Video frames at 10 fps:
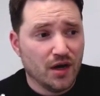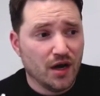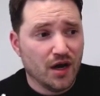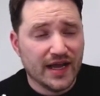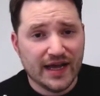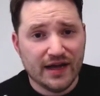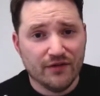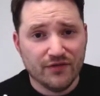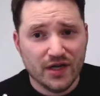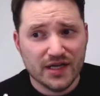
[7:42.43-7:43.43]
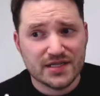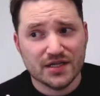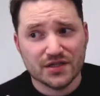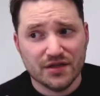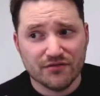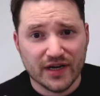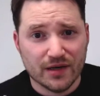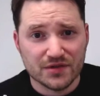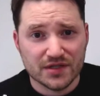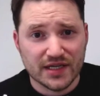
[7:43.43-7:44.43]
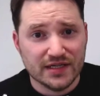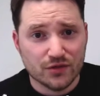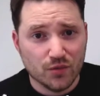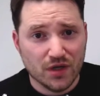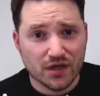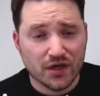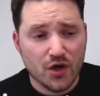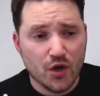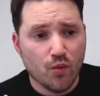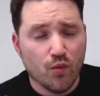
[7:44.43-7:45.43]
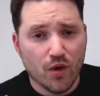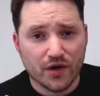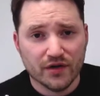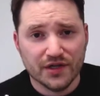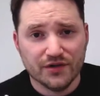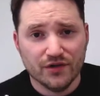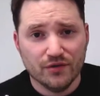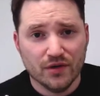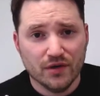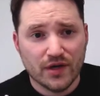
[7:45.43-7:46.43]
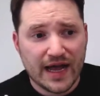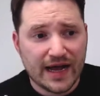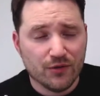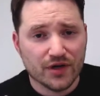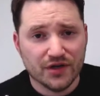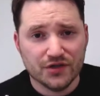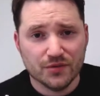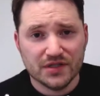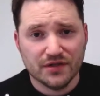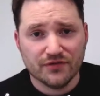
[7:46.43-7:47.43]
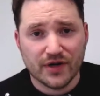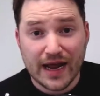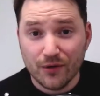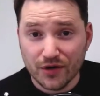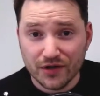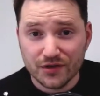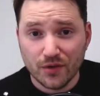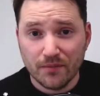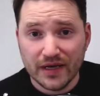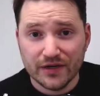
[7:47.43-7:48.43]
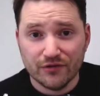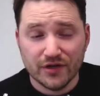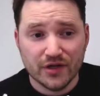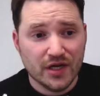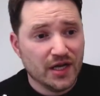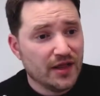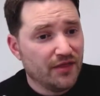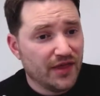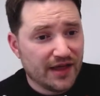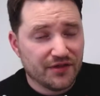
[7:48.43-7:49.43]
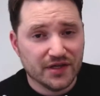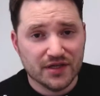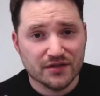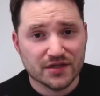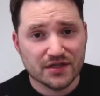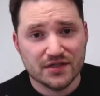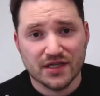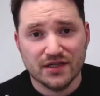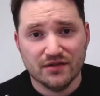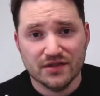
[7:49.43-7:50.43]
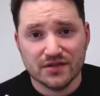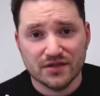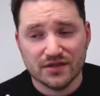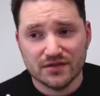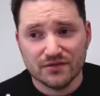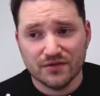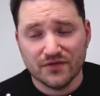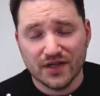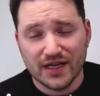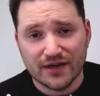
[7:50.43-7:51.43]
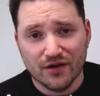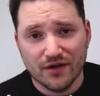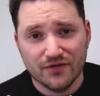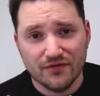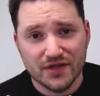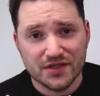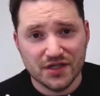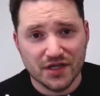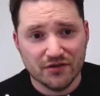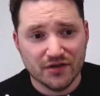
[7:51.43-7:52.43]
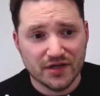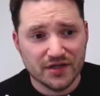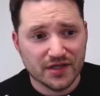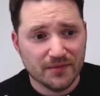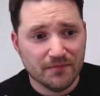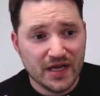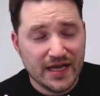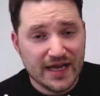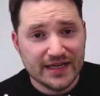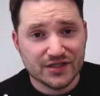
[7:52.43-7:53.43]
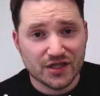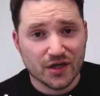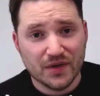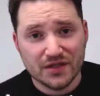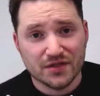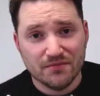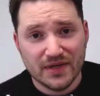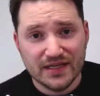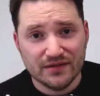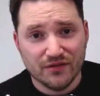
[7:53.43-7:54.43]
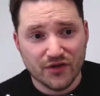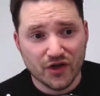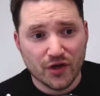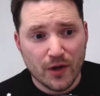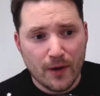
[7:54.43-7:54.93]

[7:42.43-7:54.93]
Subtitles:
I have essentially 3 hours a day to work. What can I do? How can I do it different? How can I do it better? And that thinking has continued into the sort of the latter half of this year. And it's going to mean that